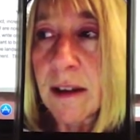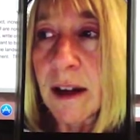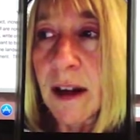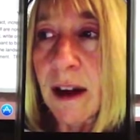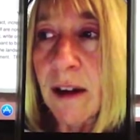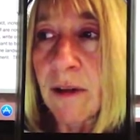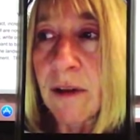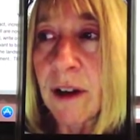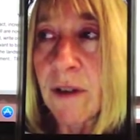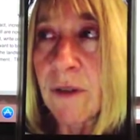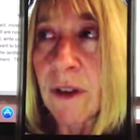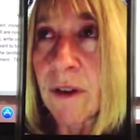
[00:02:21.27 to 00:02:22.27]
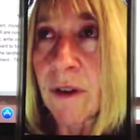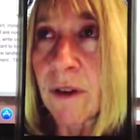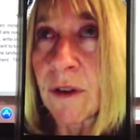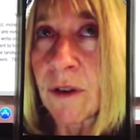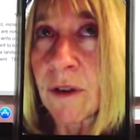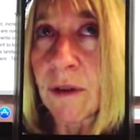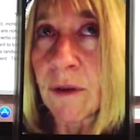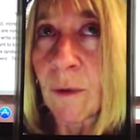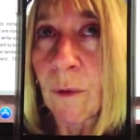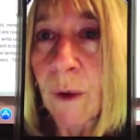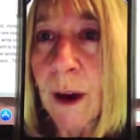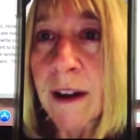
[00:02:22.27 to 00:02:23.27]
Now, if you're
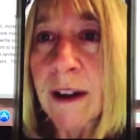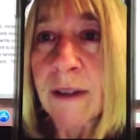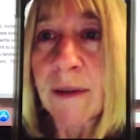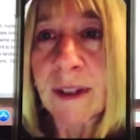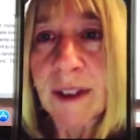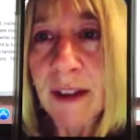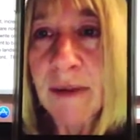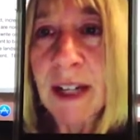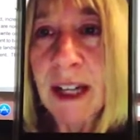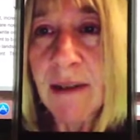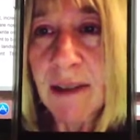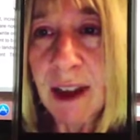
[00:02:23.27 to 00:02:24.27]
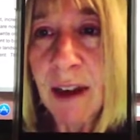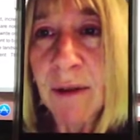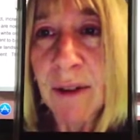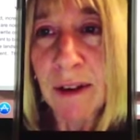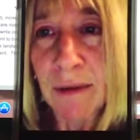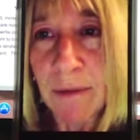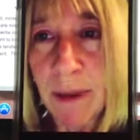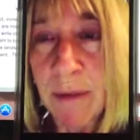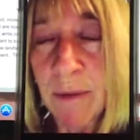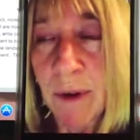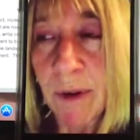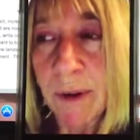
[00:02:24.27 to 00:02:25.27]
one of 70,000
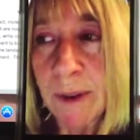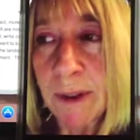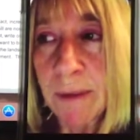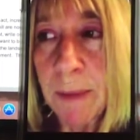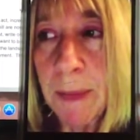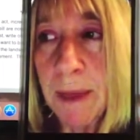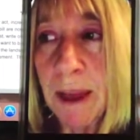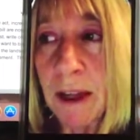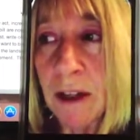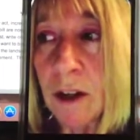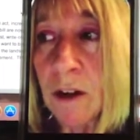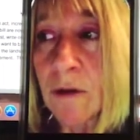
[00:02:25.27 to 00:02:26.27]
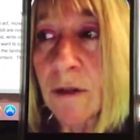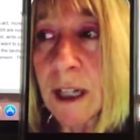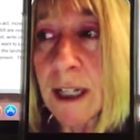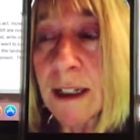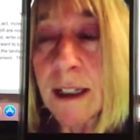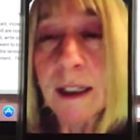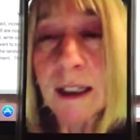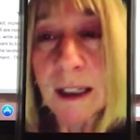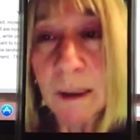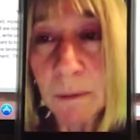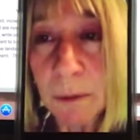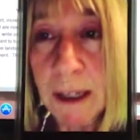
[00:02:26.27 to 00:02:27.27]
members and you need to
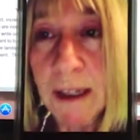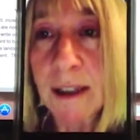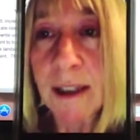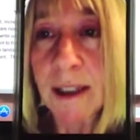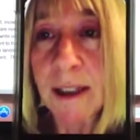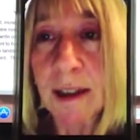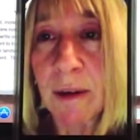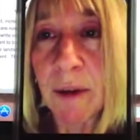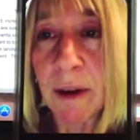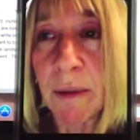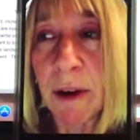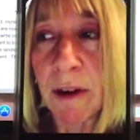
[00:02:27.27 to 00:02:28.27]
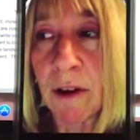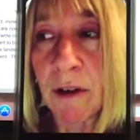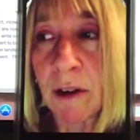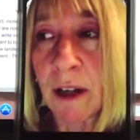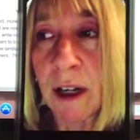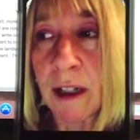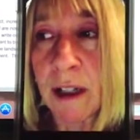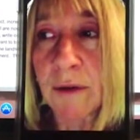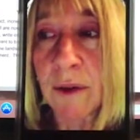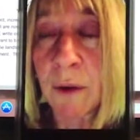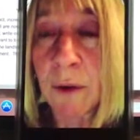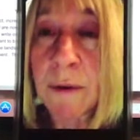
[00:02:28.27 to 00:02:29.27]
speak to someone about your collective
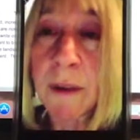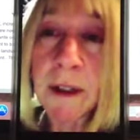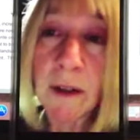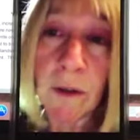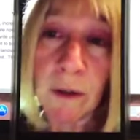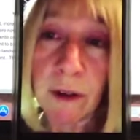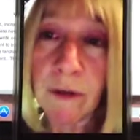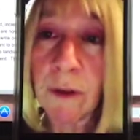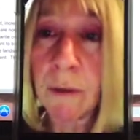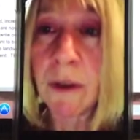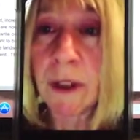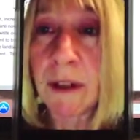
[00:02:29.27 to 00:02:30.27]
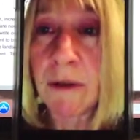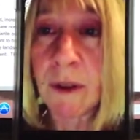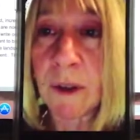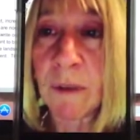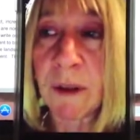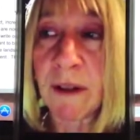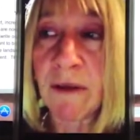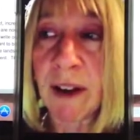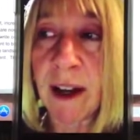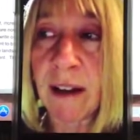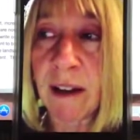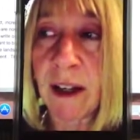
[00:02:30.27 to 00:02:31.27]
agreement, or if you believe there's been a
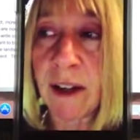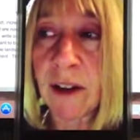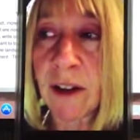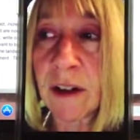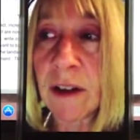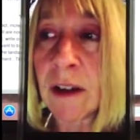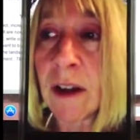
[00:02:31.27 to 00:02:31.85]
violation,